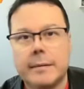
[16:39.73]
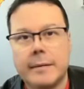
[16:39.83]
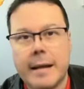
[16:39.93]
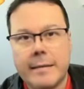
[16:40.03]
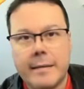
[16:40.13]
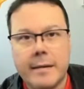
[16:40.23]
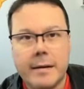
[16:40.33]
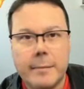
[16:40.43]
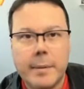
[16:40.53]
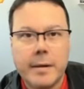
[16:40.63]
That's
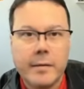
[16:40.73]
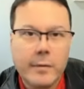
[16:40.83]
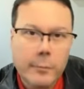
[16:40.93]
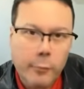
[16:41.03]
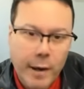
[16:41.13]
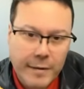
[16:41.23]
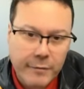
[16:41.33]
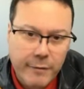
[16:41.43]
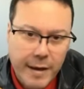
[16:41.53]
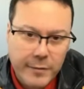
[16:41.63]
gonna be a surprise
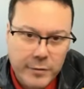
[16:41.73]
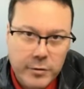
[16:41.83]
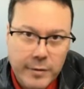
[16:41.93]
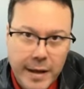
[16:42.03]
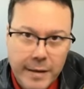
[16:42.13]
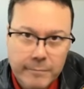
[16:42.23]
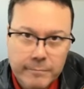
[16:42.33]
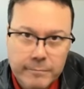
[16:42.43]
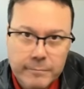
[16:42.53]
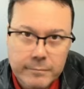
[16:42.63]
factor to them.
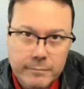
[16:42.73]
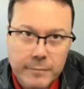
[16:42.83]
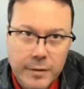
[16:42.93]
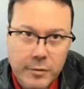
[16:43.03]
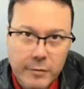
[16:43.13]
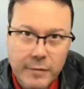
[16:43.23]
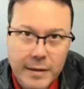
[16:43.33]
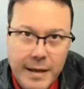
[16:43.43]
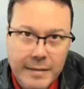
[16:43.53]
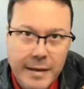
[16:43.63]
I don't think
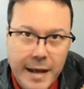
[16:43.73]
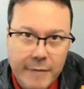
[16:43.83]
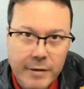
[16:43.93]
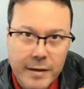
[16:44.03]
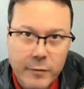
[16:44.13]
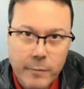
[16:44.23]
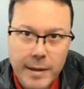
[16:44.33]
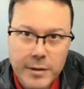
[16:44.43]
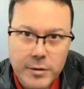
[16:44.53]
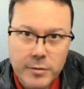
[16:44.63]
that they have an easy
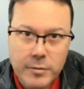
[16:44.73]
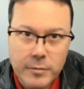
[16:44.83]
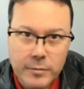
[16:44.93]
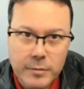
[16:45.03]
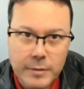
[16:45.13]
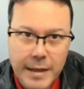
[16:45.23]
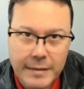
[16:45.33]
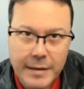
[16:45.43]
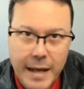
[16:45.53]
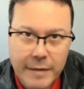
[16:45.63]
way to
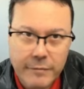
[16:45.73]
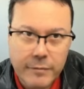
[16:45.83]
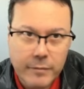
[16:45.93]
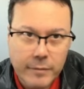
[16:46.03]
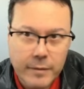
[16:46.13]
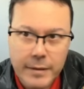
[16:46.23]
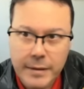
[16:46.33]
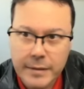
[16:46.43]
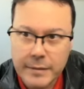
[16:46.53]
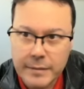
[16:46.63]
get life
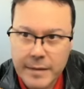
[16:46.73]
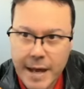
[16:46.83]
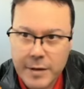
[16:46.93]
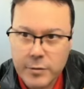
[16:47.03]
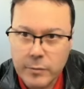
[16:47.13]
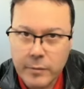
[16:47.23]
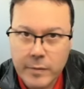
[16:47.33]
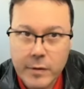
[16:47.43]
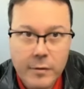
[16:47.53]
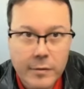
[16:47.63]
in the actual
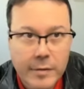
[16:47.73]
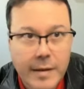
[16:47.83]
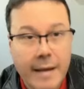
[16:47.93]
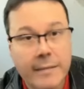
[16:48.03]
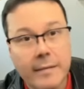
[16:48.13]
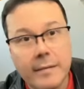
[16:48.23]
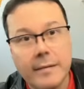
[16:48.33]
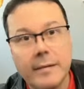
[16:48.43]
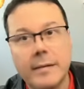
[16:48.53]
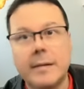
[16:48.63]
circumstances.
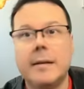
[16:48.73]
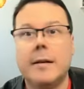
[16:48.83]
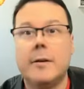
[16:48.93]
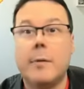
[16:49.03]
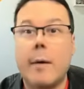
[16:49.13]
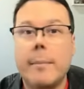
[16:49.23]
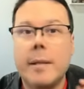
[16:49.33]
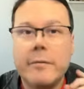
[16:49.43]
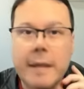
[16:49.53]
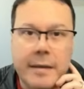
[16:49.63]
Well, I
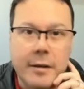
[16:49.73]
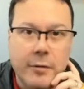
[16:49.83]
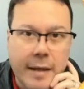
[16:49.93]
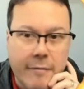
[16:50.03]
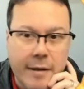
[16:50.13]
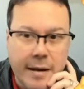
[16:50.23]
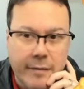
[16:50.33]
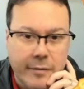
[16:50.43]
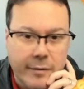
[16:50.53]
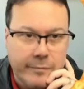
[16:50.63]
believe that they don't have an
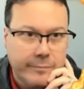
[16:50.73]
answer.